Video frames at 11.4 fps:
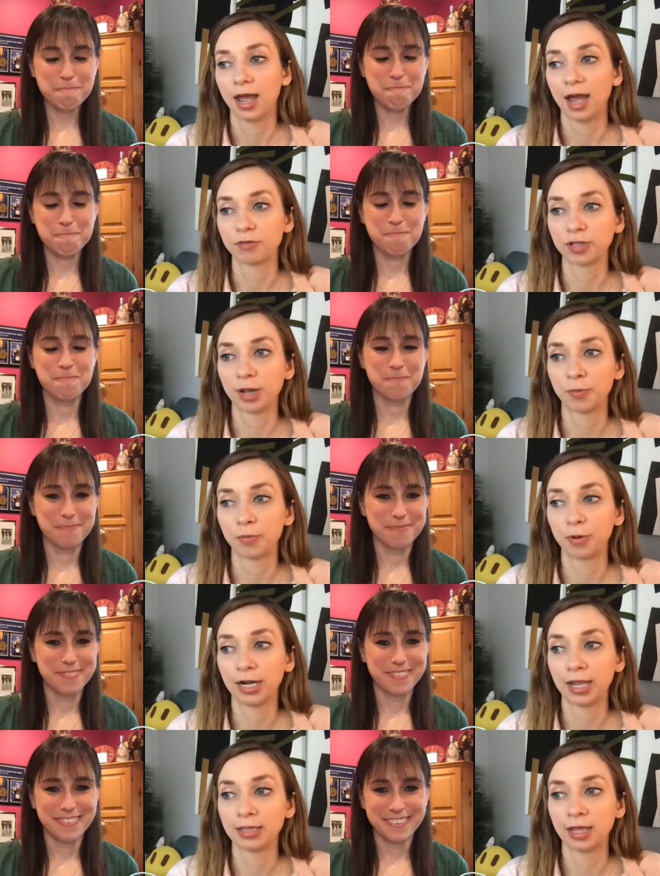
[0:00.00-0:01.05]
Speaker 1: after that point
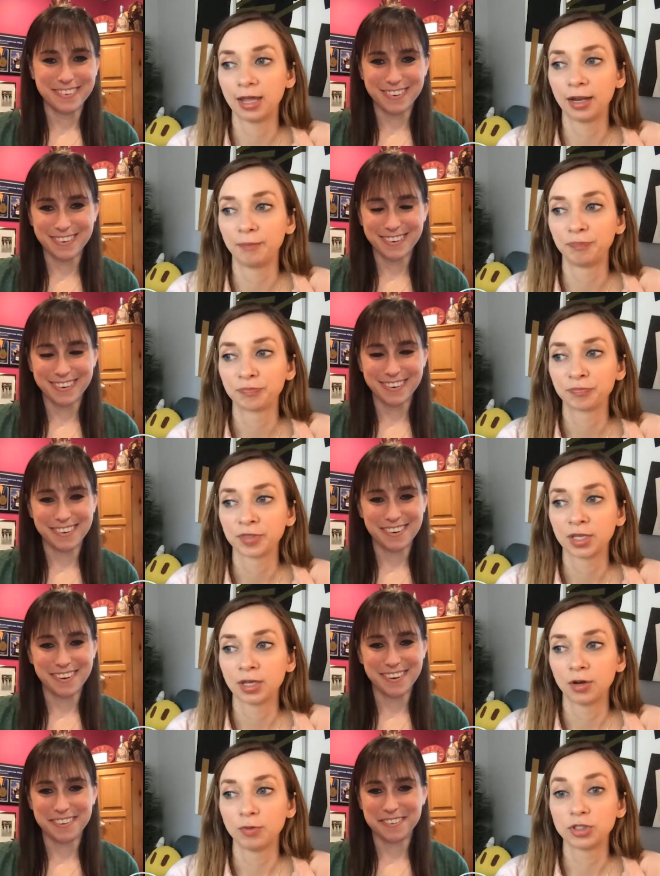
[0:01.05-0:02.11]
and then
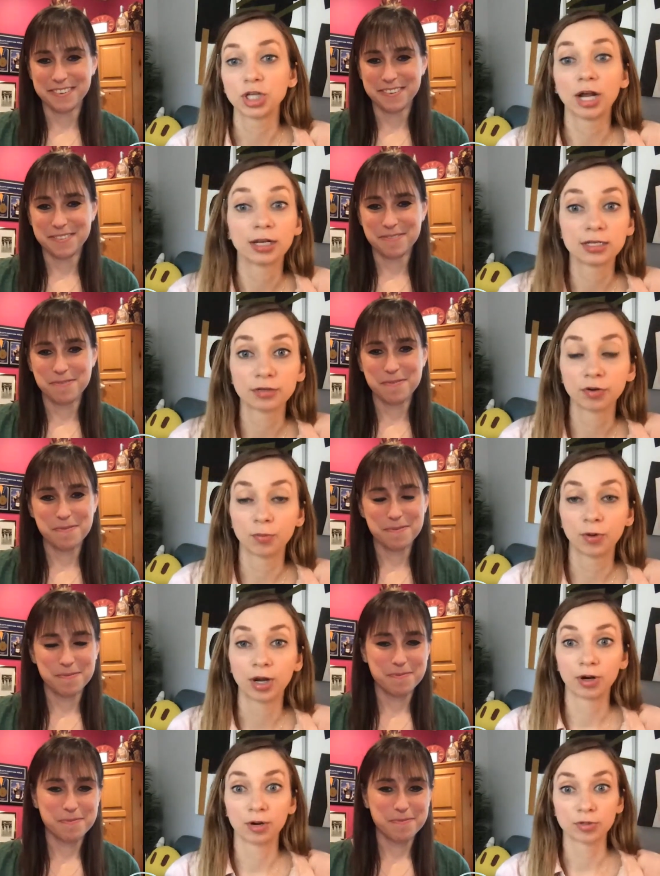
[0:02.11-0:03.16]
we shot in a different way where
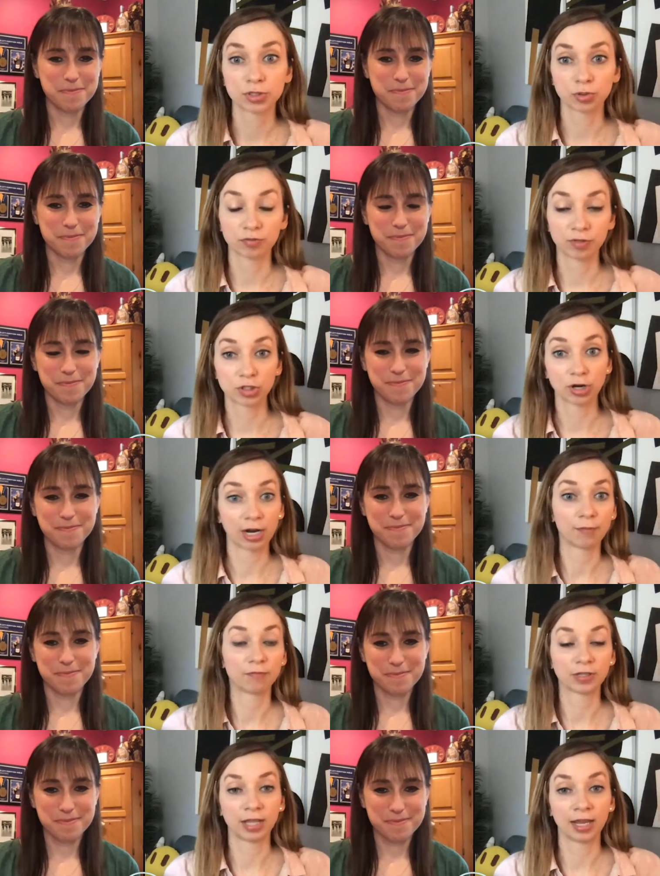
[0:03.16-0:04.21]
it was sort of the
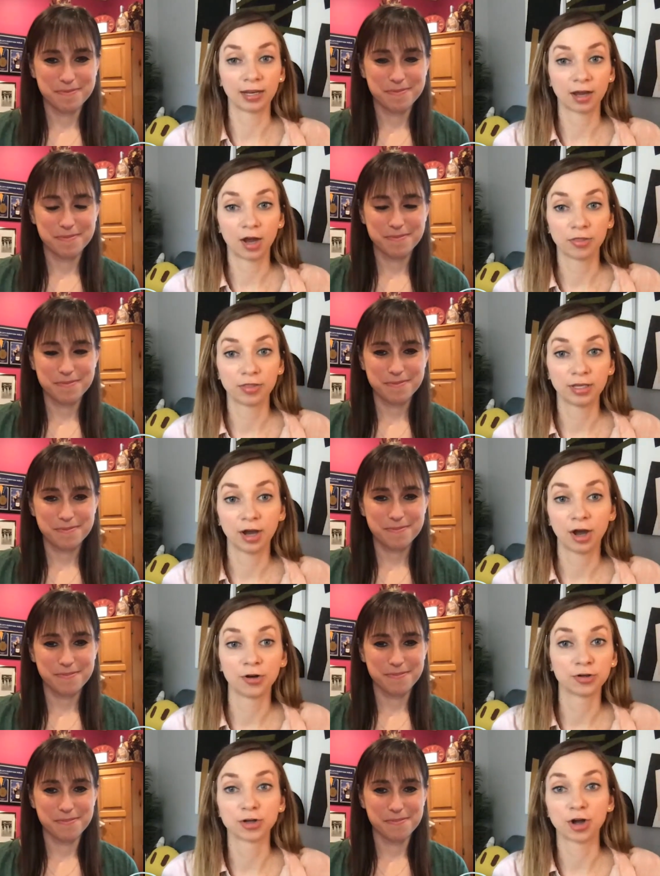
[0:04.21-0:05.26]
triumphant like the
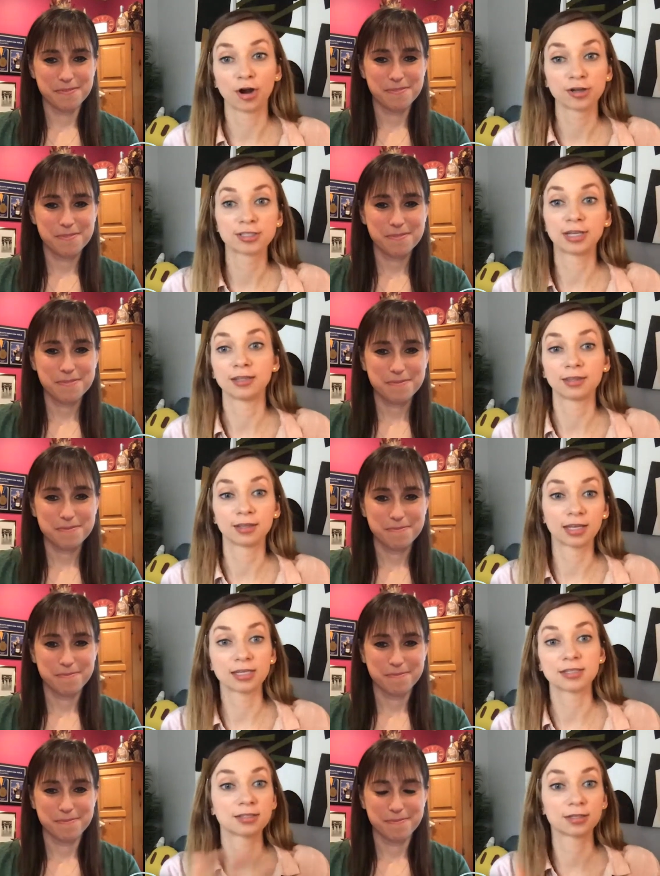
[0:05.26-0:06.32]
underdogs get the
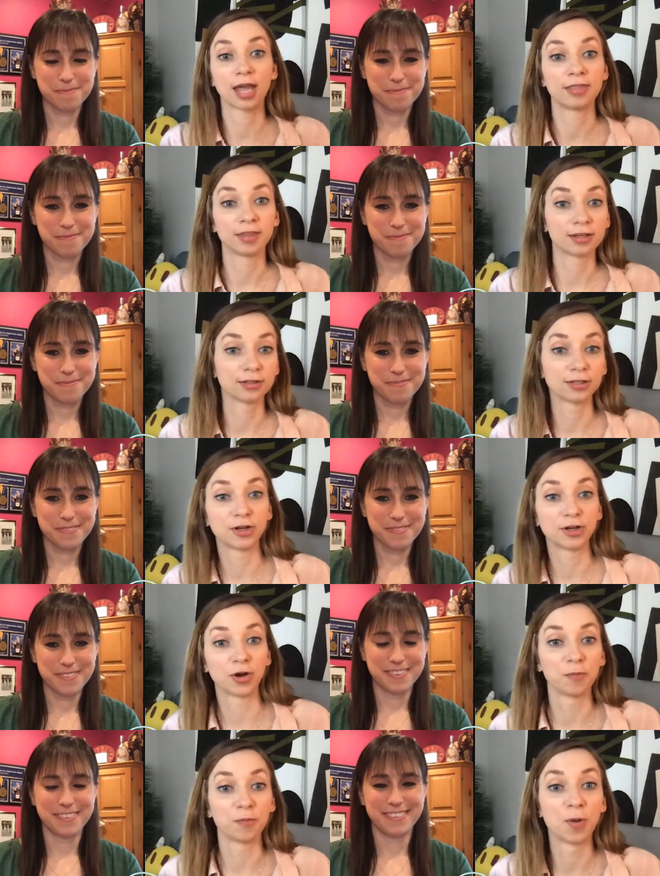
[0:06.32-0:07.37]
kiss and the you know
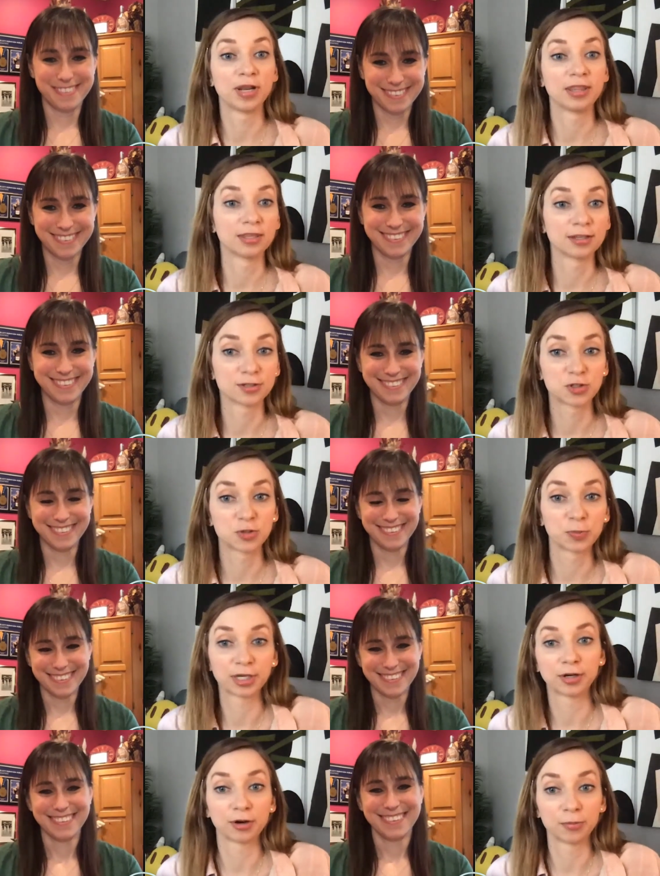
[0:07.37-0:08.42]
moment in the
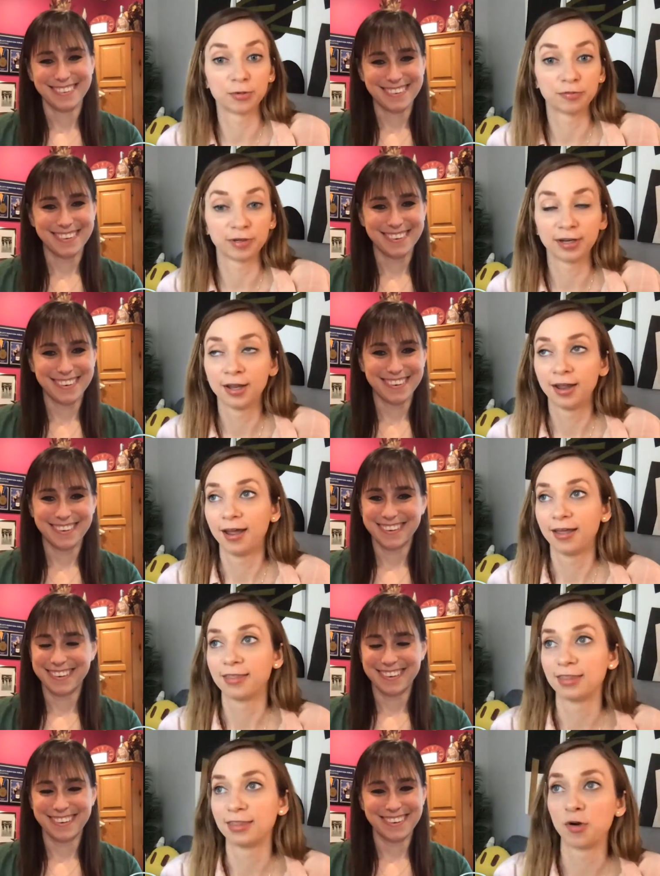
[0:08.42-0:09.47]
superhero movie that
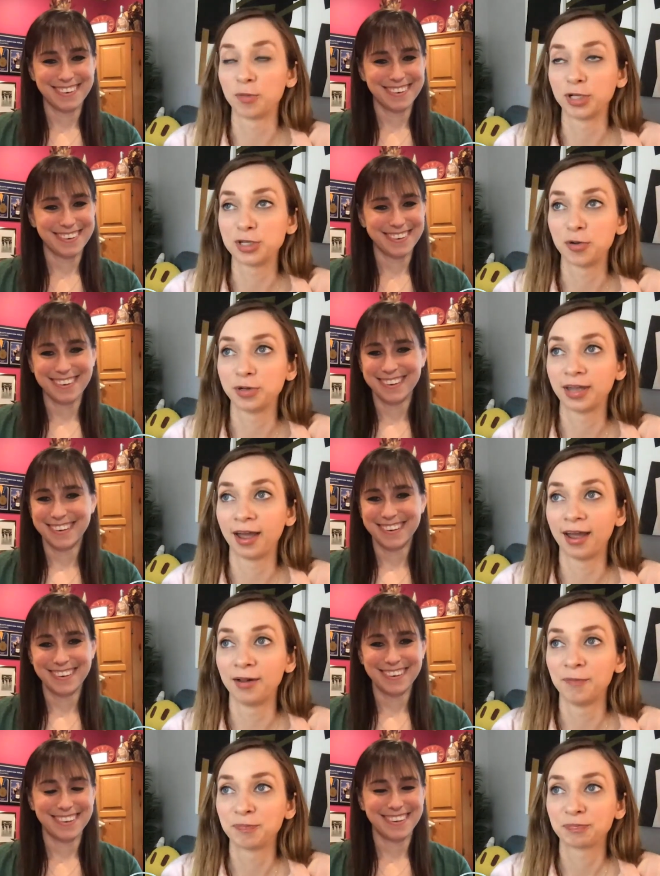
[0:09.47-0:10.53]
they normally don't
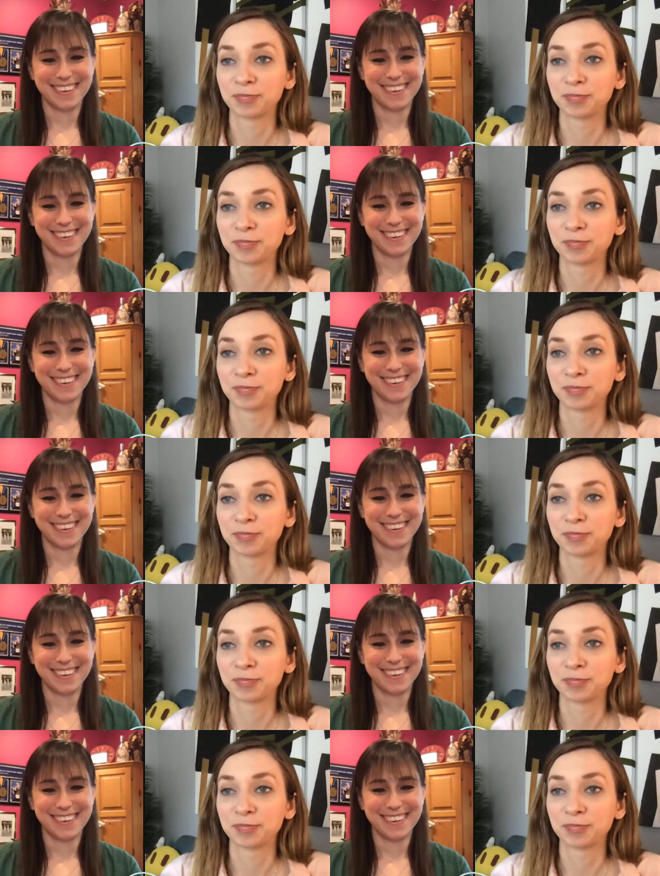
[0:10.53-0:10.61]
get